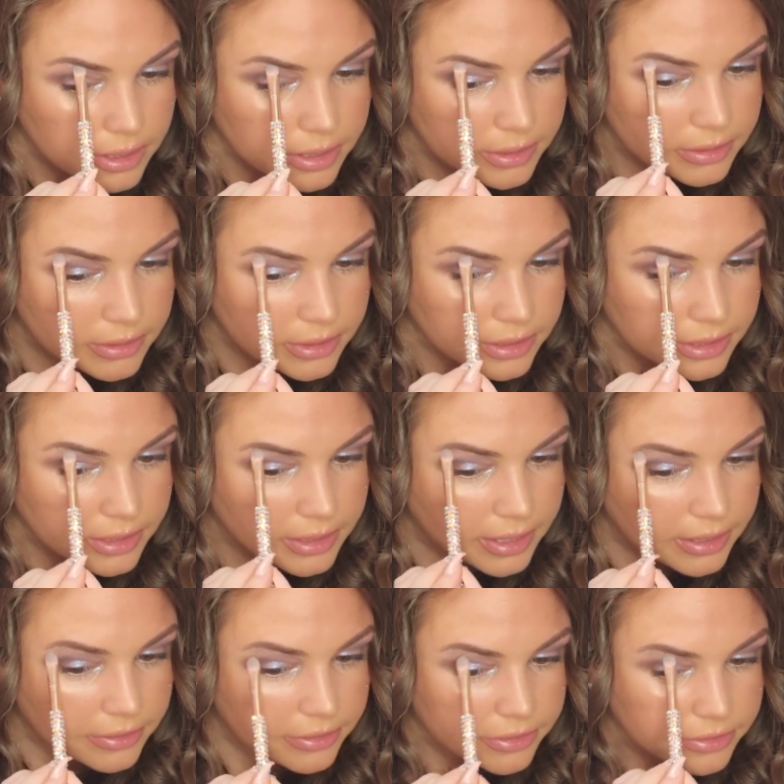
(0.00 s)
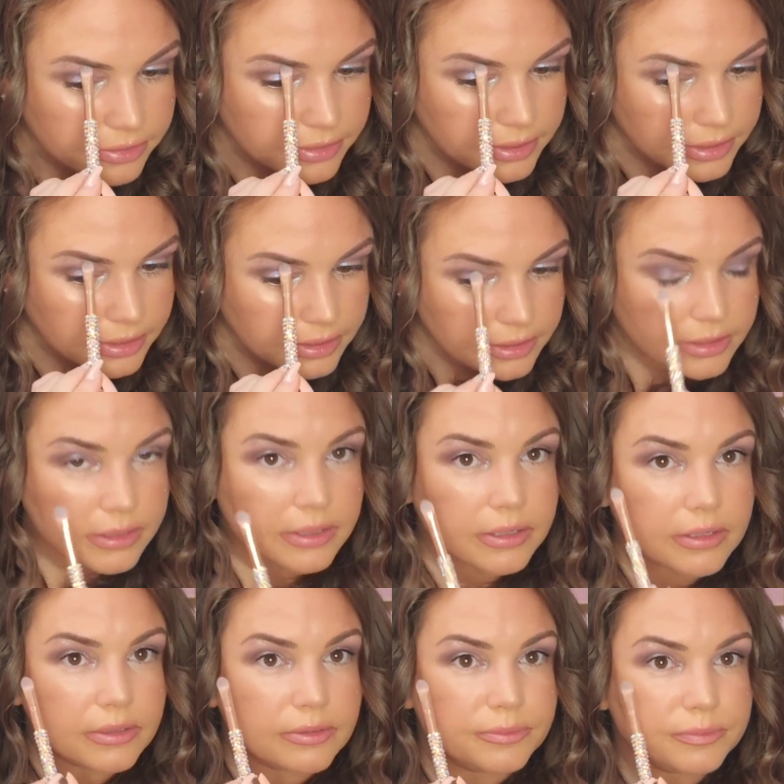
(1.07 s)
And then I think,
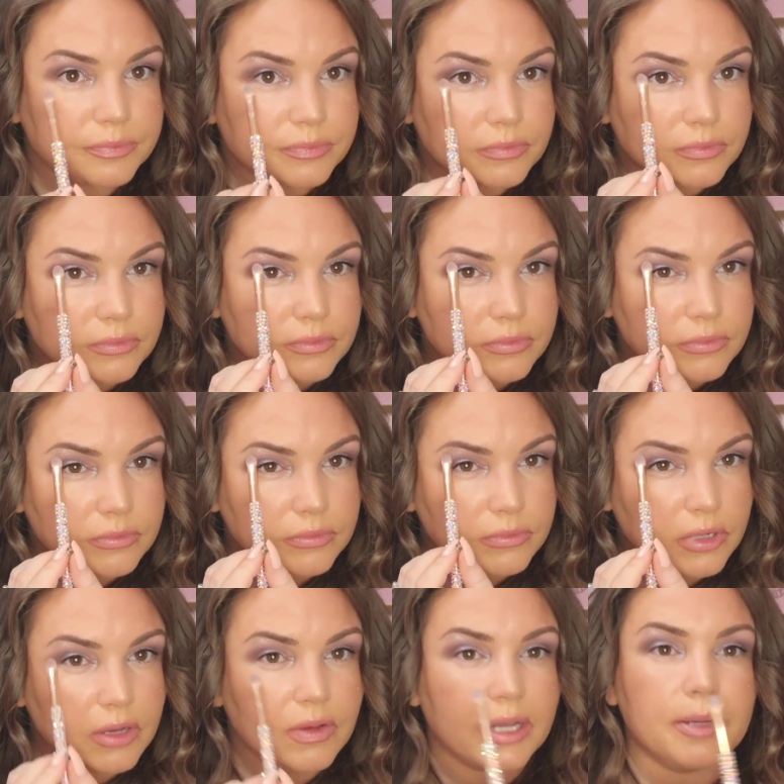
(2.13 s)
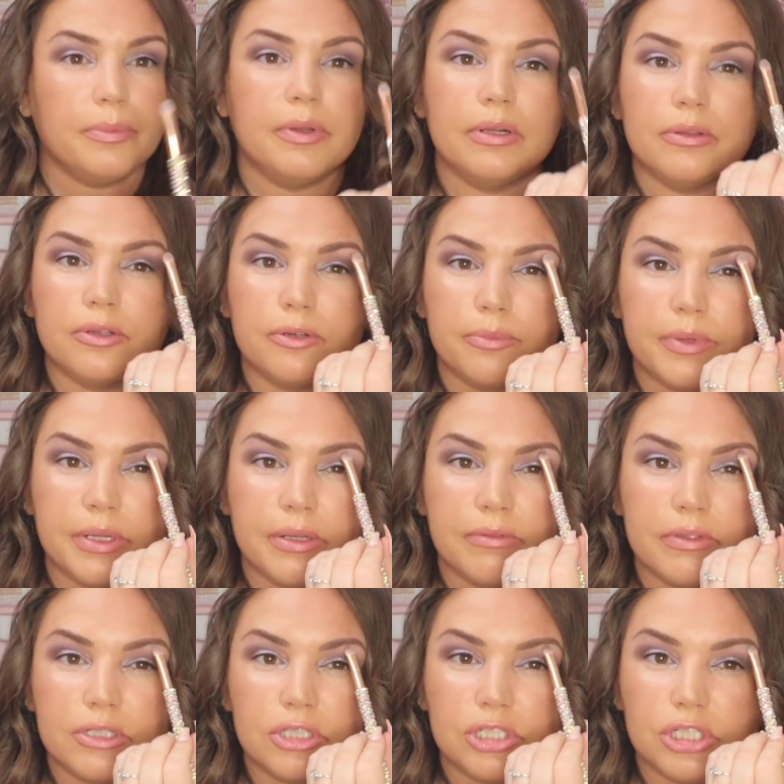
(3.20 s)
well, I could put a little bit
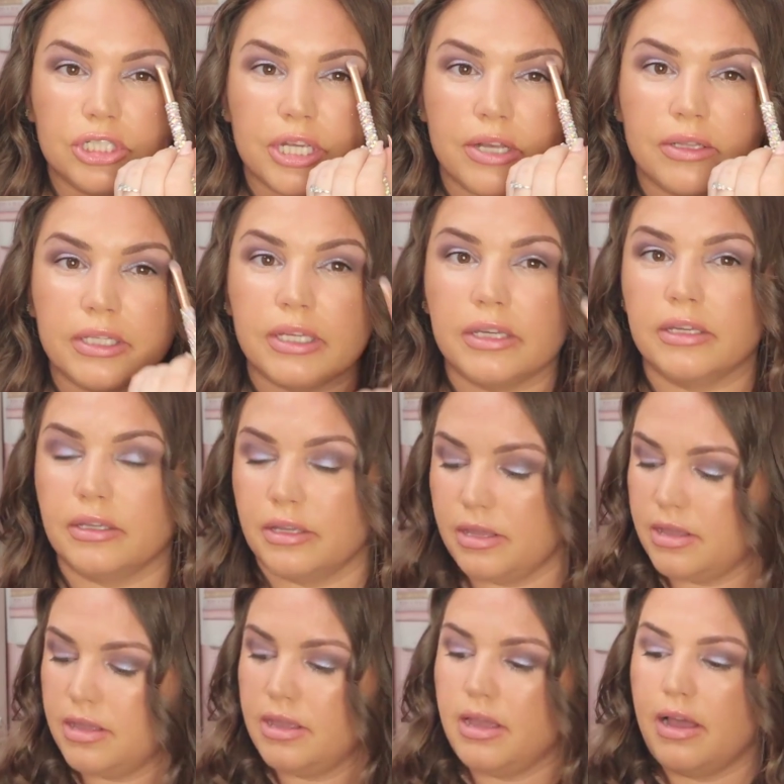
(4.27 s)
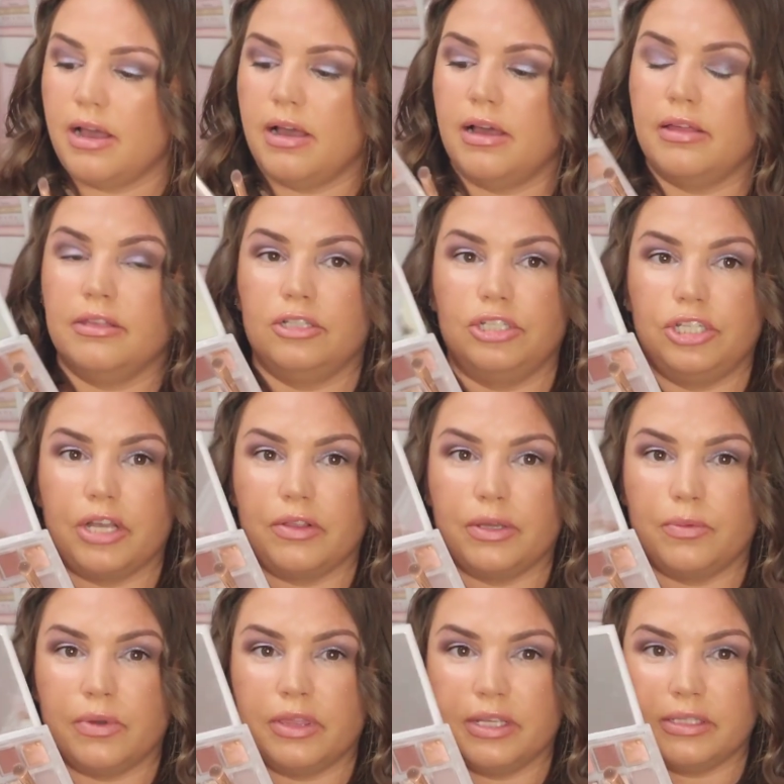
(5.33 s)
of this jelly
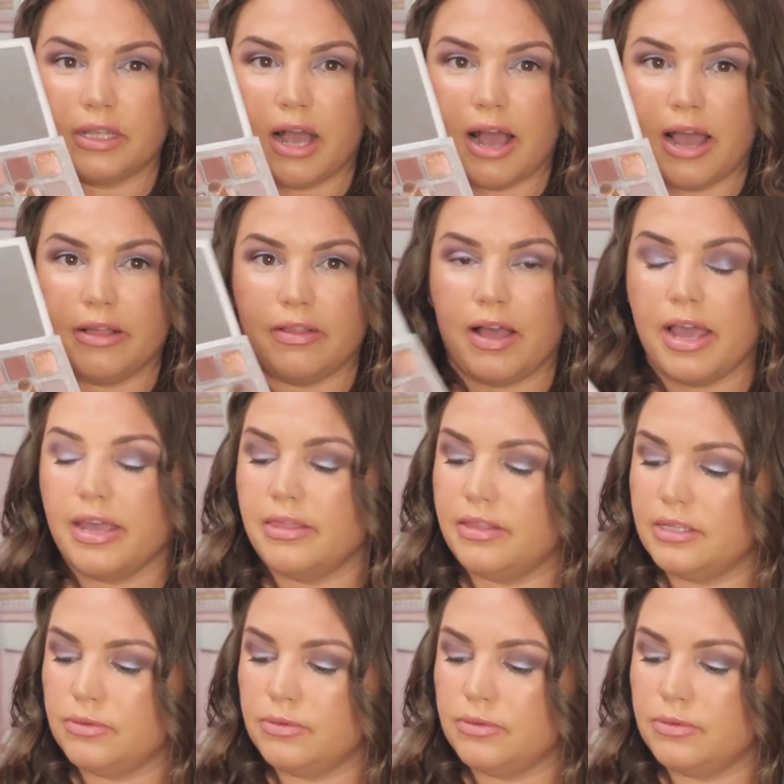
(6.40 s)
one, this highlight.